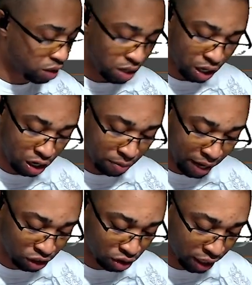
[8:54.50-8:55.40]

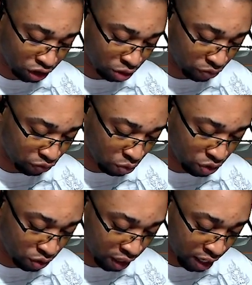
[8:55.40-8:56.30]
Actually before we do
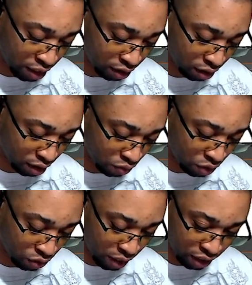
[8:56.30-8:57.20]
that, I don't want to
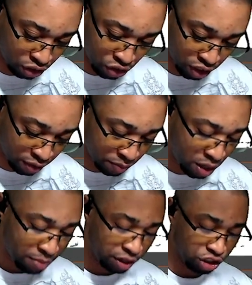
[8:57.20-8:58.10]
do that just yet
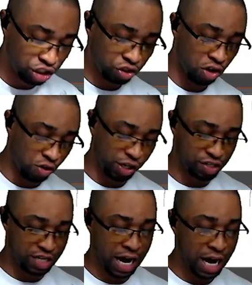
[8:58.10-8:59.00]
because she's already
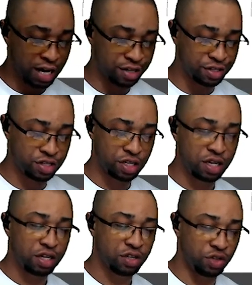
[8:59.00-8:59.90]
sized
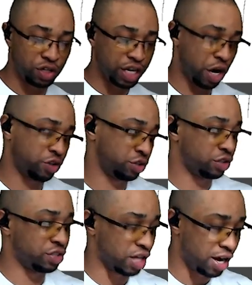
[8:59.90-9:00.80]
to the character
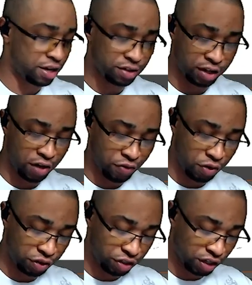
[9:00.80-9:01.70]
design that I've
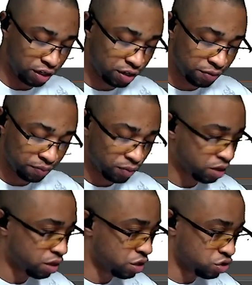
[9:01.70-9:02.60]
already done.
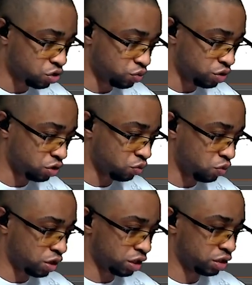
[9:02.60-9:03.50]
So we don't want
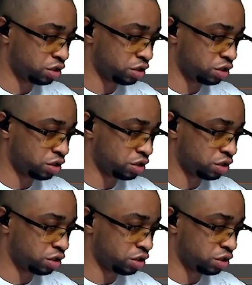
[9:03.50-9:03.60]
to